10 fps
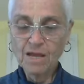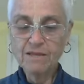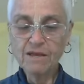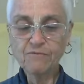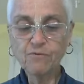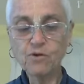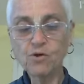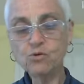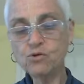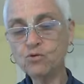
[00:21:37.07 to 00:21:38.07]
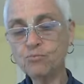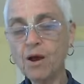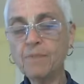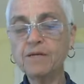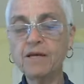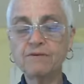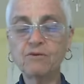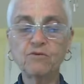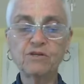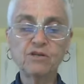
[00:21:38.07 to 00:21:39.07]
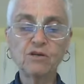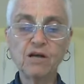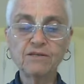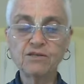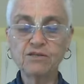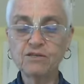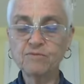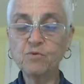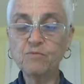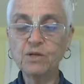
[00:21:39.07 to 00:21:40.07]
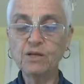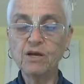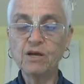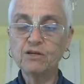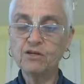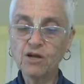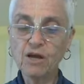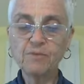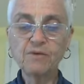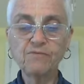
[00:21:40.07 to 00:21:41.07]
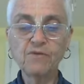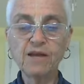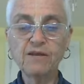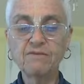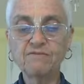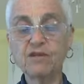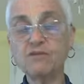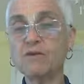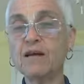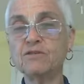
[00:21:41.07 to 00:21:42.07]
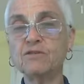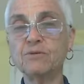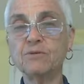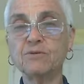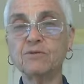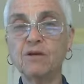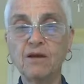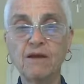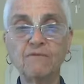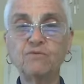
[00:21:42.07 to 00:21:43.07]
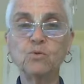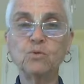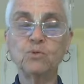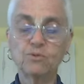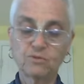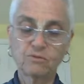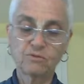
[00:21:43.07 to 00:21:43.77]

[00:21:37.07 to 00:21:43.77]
Therefore, those who propagate the Krishna consciousness movement should not be afraid of such rascals and fools.